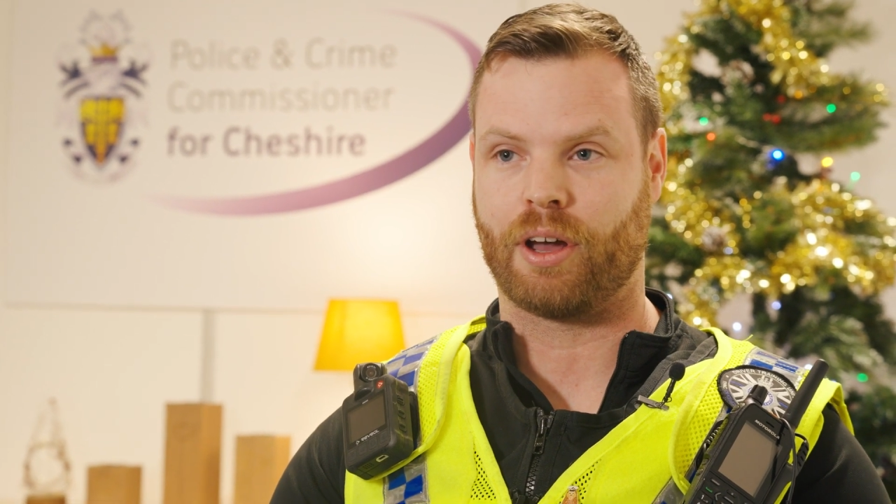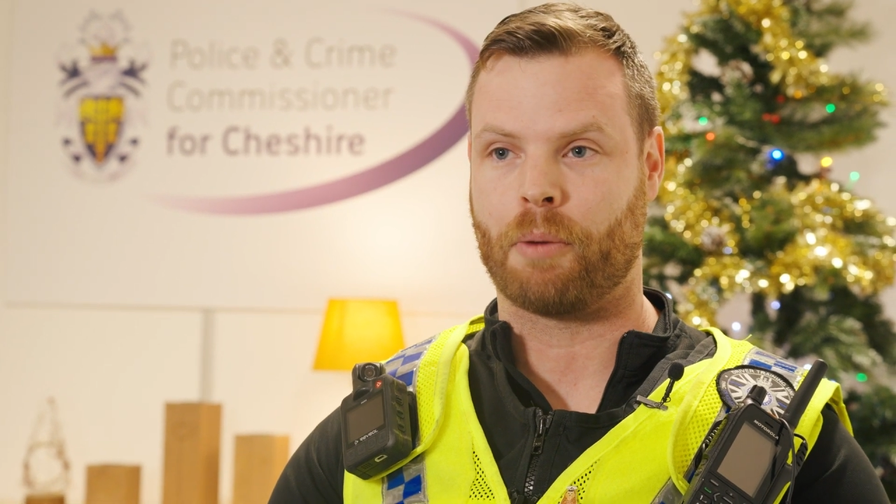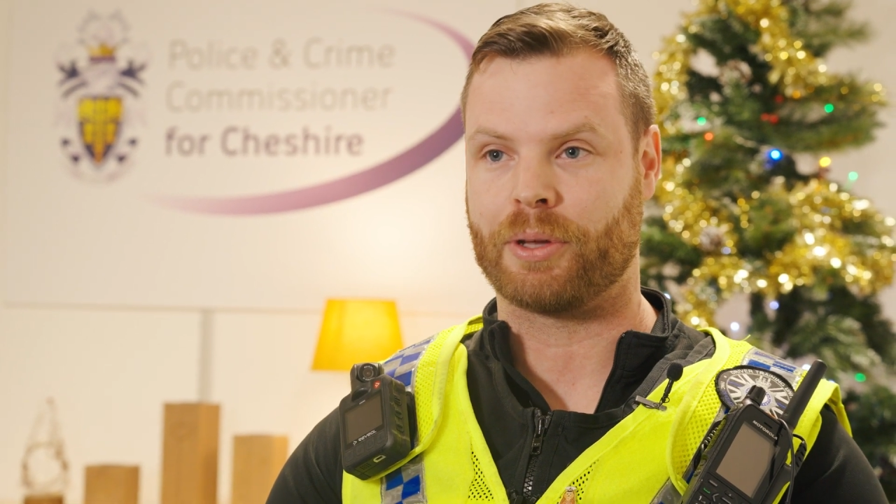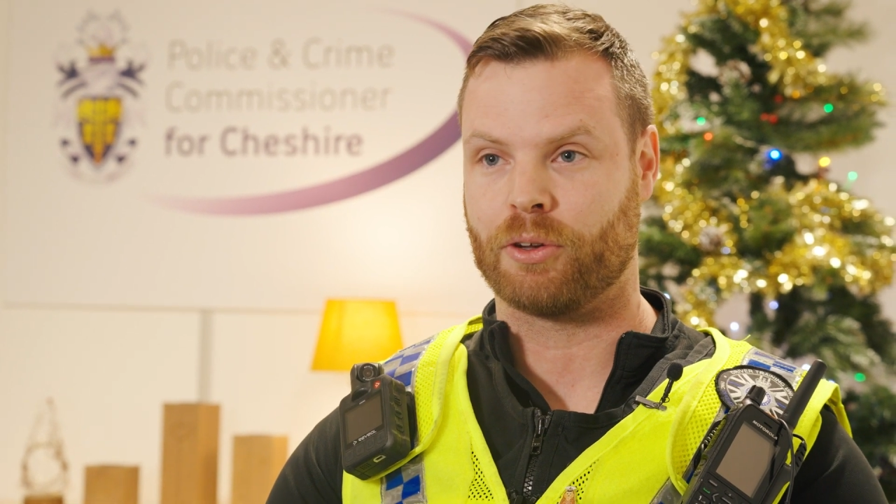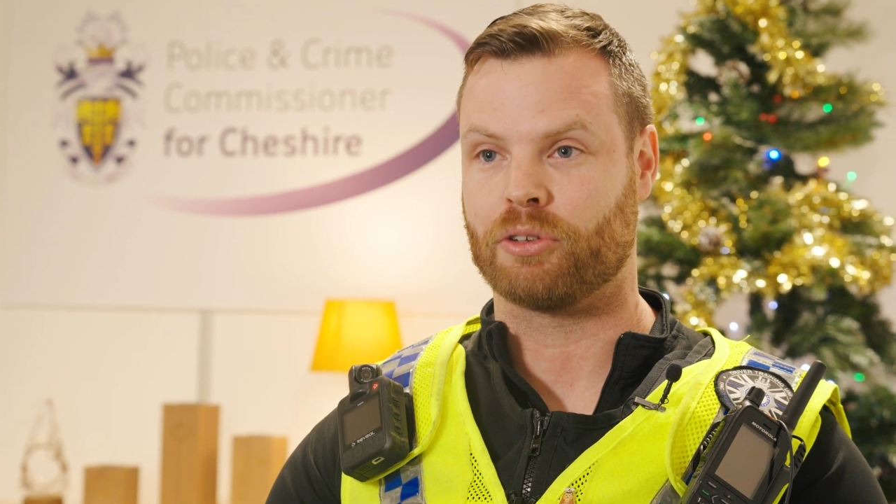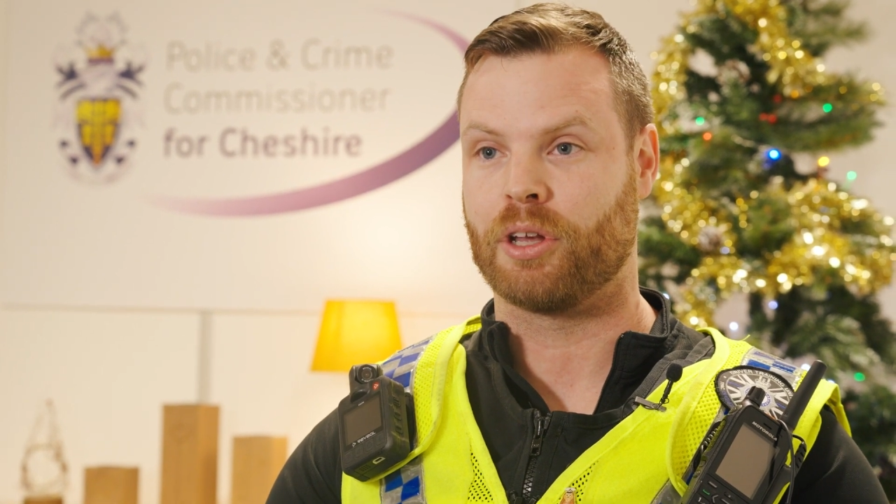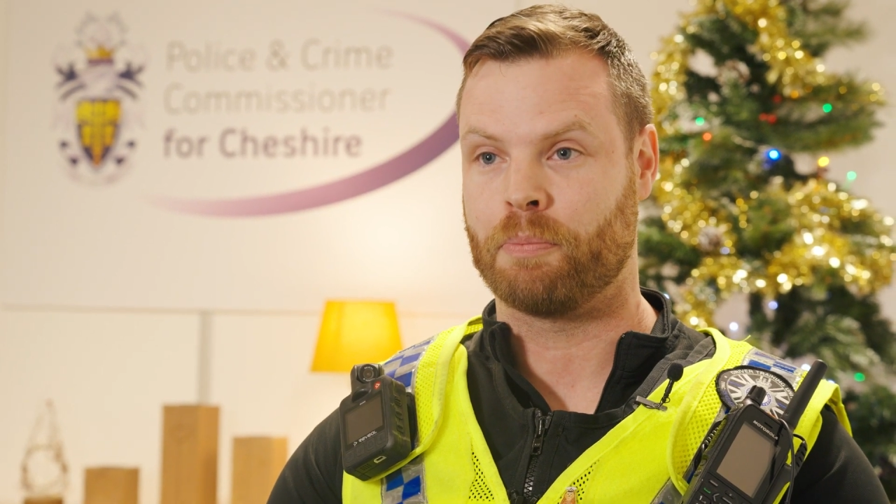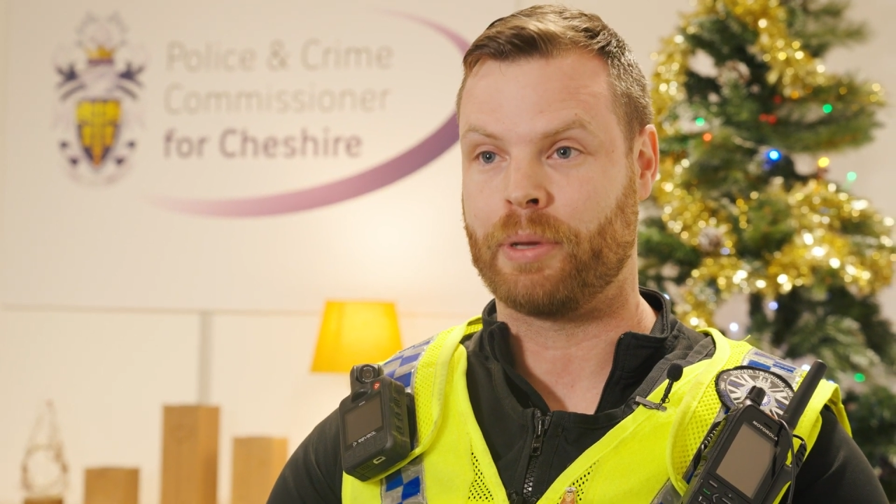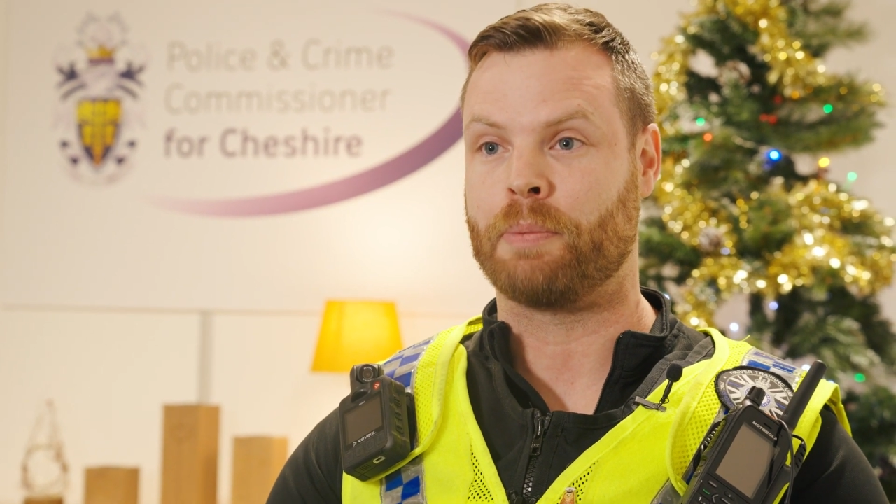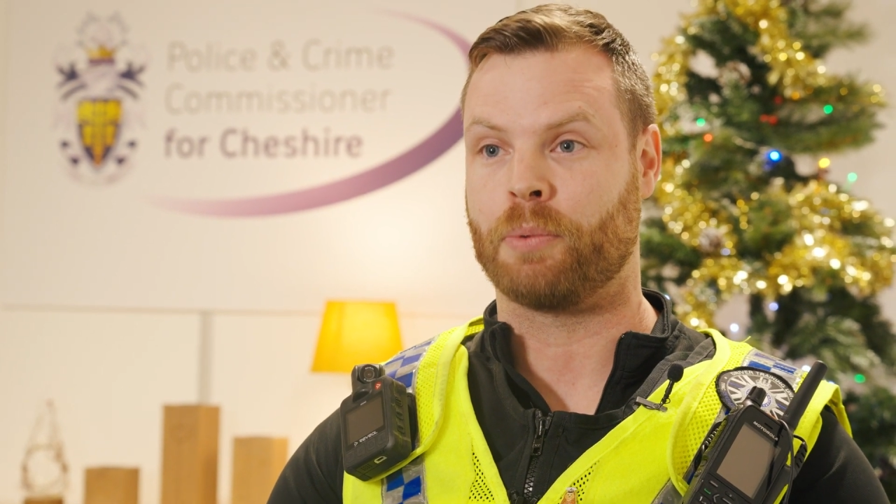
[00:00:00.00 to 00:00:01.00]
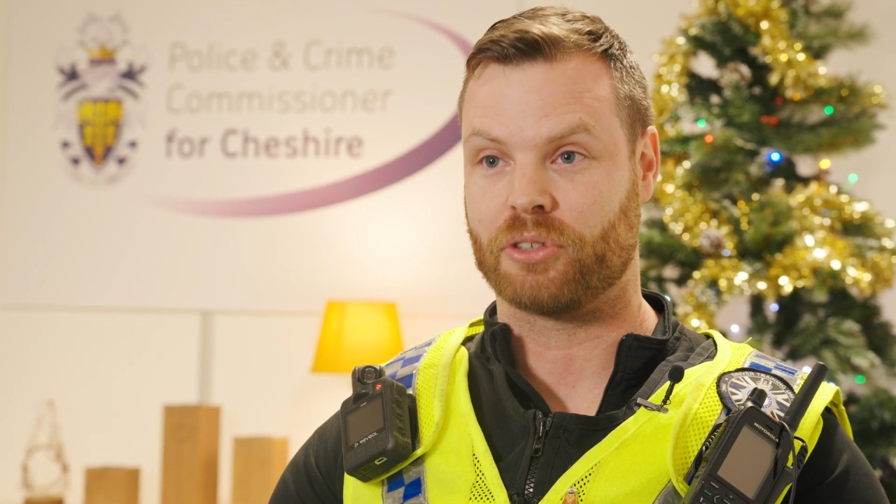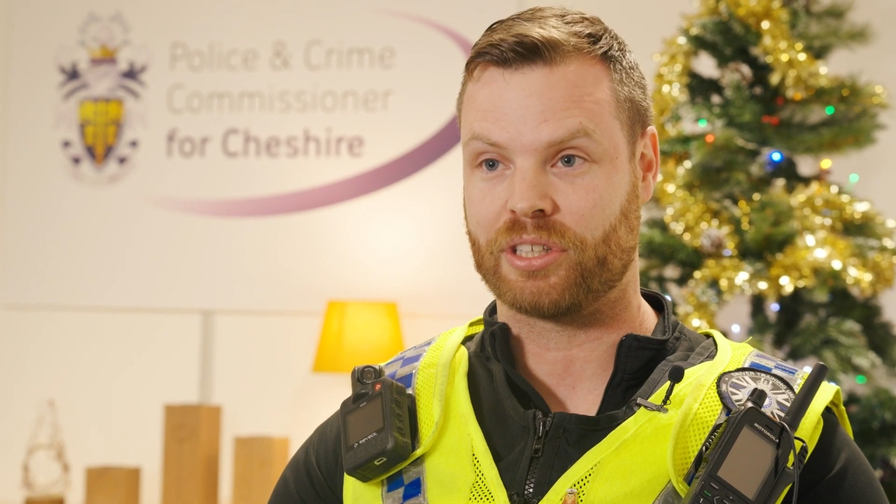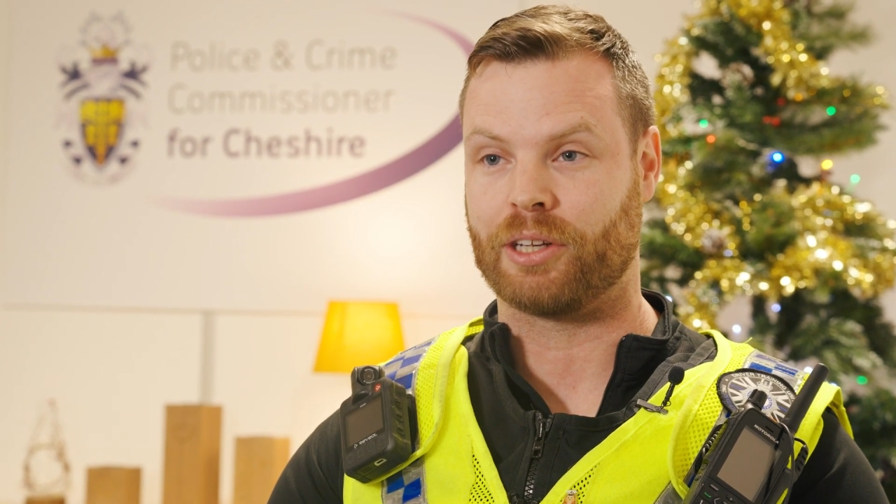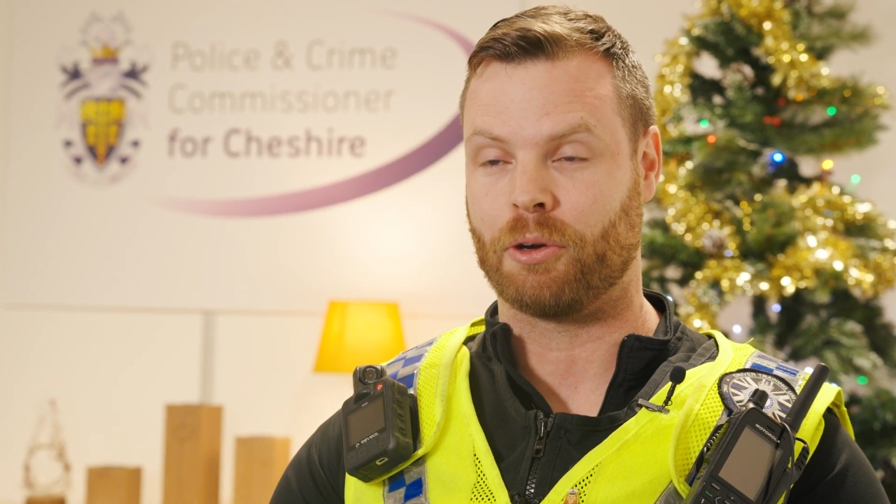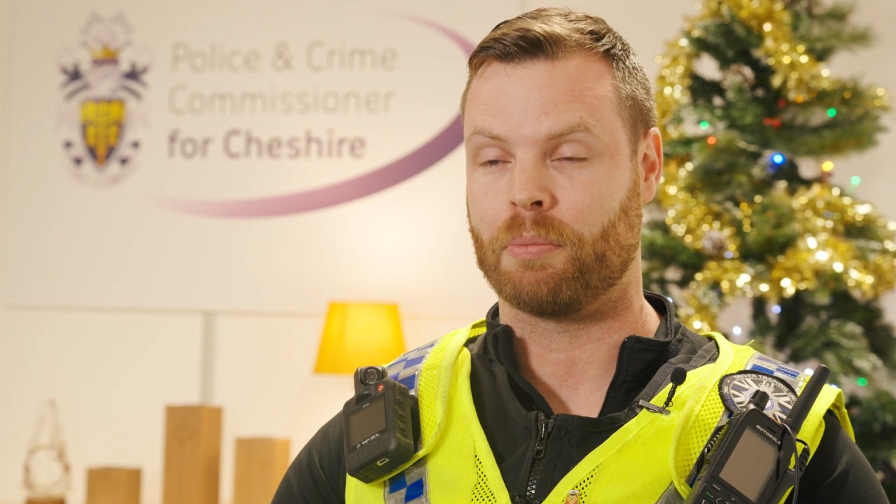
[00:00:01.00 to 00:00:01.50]
are because people
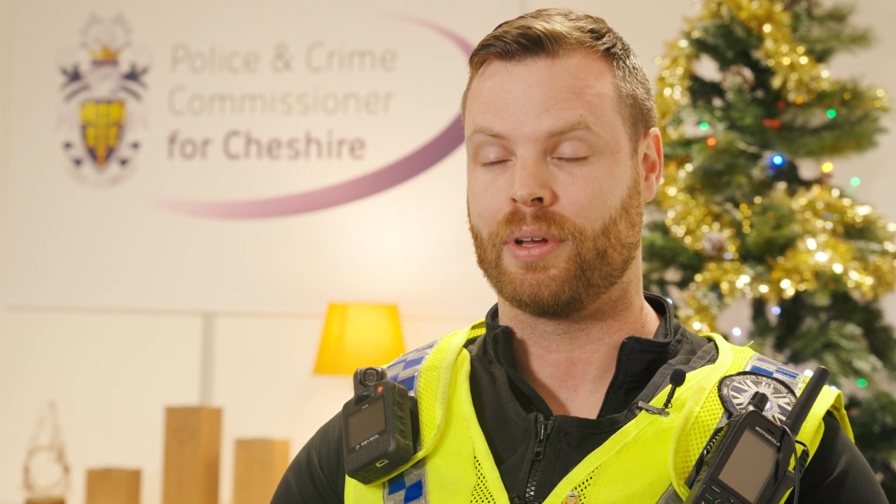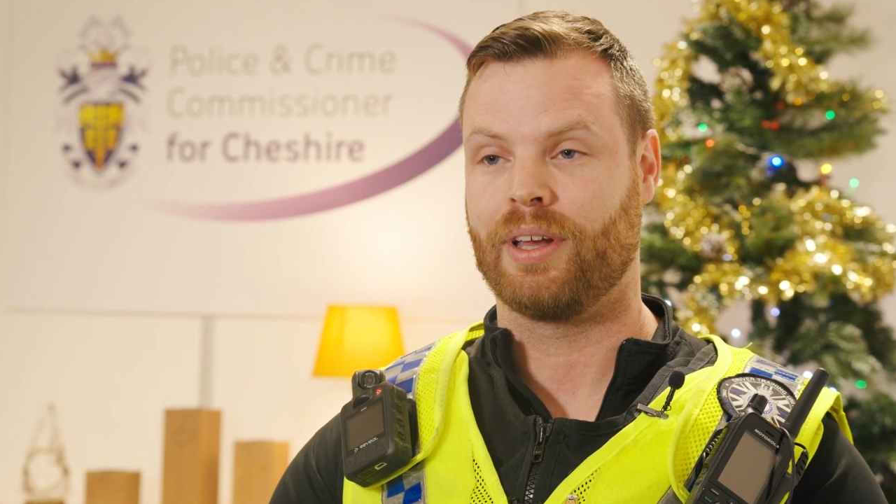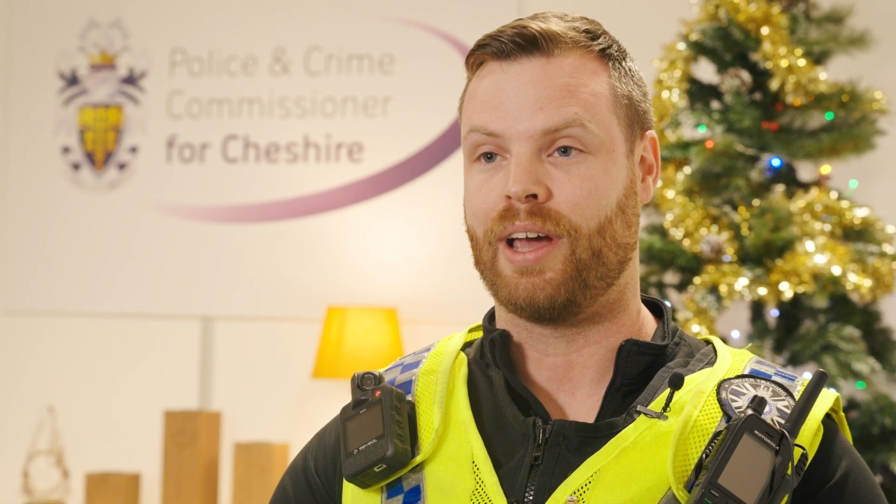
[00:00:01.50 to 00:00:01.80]
see them